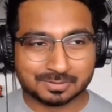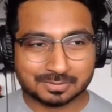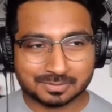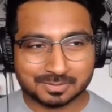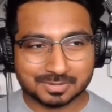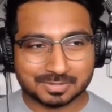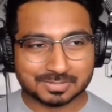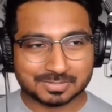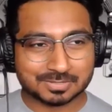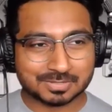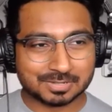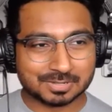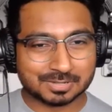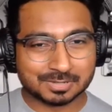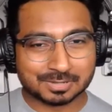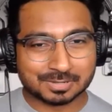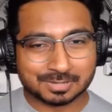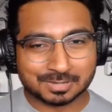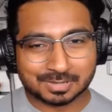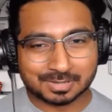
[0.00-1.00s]
this
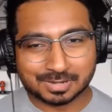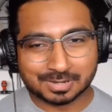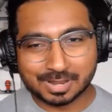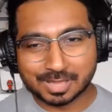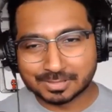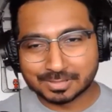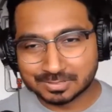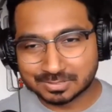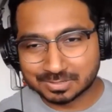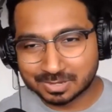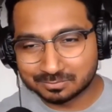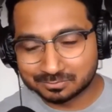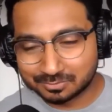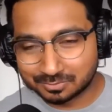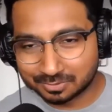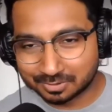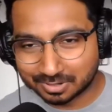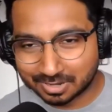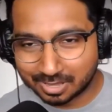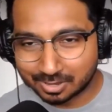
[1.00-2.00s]
a landscape
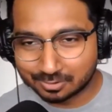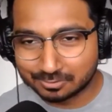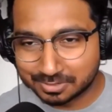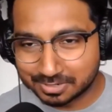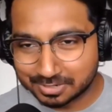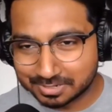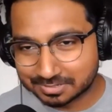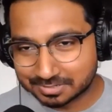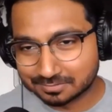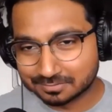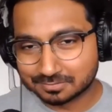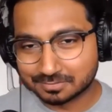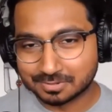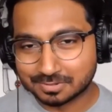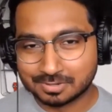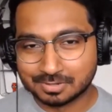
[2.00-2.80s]
for cloud native